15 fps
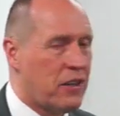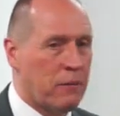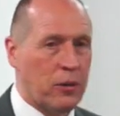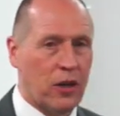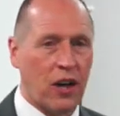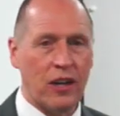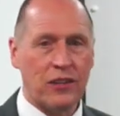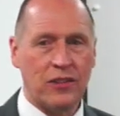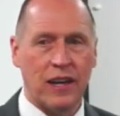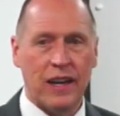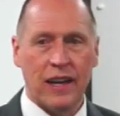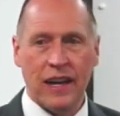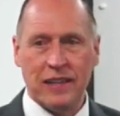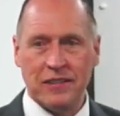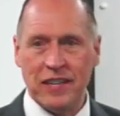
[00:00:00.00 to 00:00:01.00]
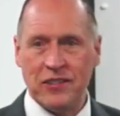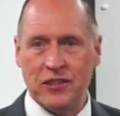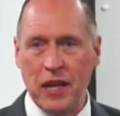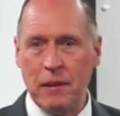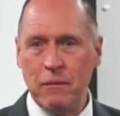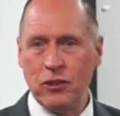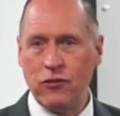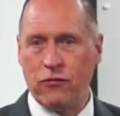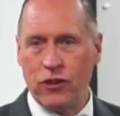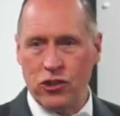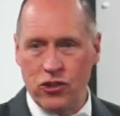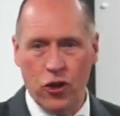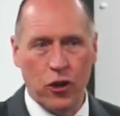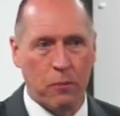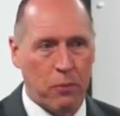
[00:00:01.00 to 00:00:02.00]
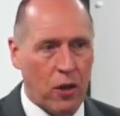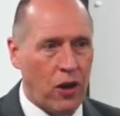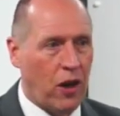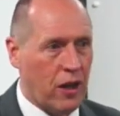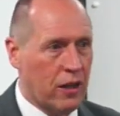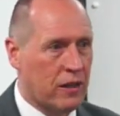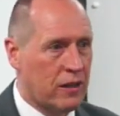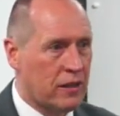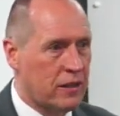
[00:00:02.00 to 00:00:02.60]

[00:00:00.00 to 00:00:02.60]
because it says Demas forsook Paul.